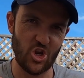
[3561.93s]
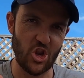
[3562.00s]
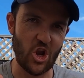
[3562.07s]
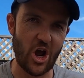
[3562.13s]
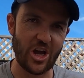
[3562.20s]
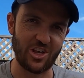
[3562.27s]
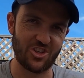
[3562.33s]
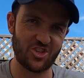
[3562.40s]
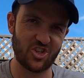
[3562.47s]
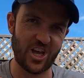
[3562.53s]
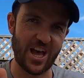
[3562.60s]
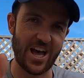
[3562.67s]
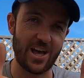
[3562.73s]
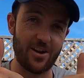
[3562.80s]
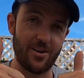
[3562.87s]
Nice.
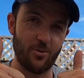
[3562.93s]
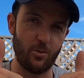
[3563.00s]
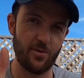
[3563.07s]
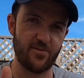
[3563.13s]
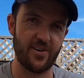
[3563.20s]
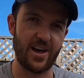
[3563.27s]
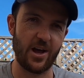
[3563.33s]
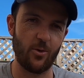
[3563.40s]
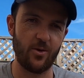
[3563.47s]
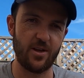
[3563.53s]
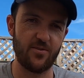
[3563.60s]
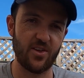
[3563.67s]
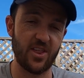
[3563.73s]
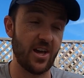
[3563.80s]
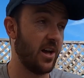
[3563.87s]
And with that, I will
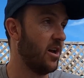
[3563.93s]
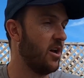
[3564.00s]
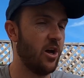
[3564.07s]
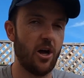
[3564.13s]
leave you there.